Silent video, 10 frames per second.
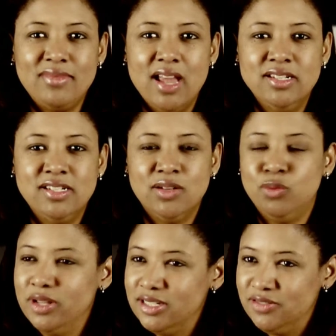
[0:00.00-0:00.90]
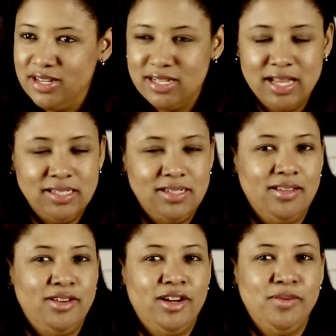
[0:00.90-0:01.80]
and she said, well, that's
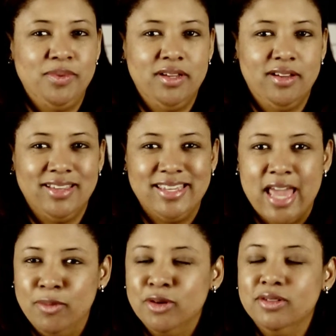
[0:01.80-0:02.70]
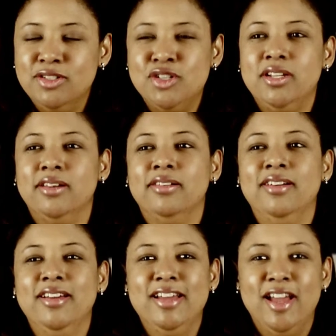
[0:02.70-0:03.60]
fantastic. You're going to be a chemical engineer,
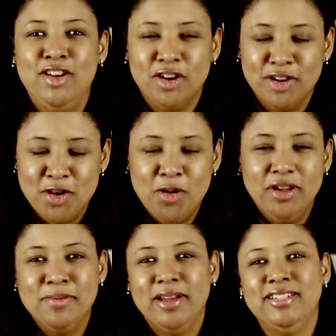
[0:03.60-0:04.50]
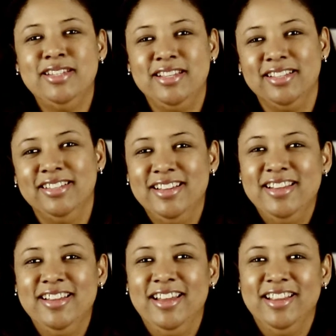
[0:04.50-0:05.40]
and you're going to go to M I T.
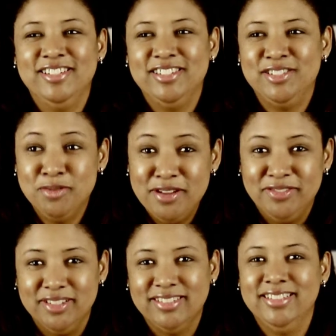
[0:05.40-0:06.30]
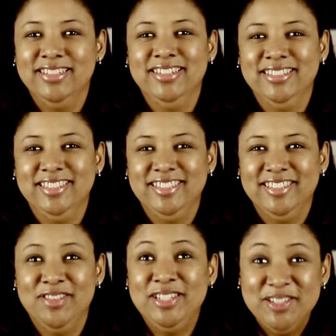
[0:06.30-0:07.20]
And I said, terrific.
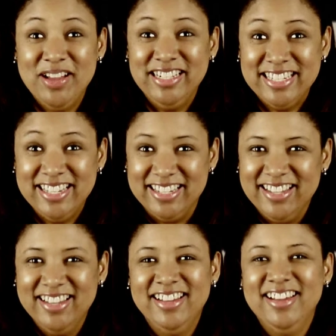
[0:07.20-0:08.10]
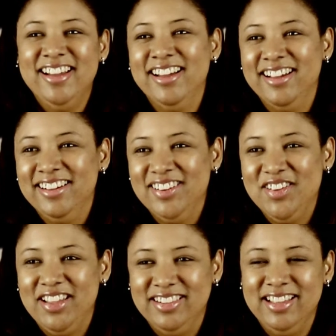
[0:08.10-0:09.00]
What's M I T? Uh,
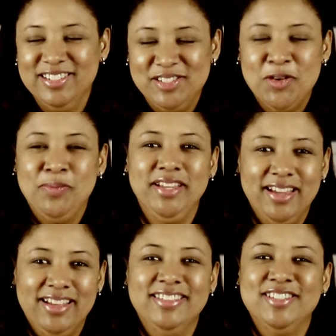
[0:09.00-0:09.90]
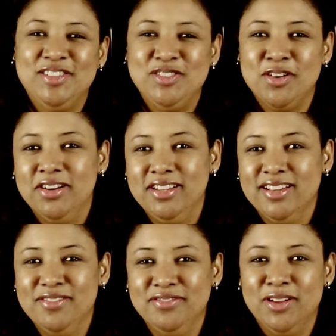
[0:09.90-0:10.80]
and, and so began this journey
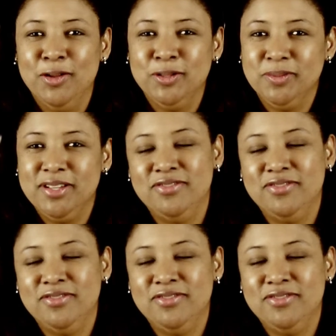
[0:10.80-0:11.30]
of ultimately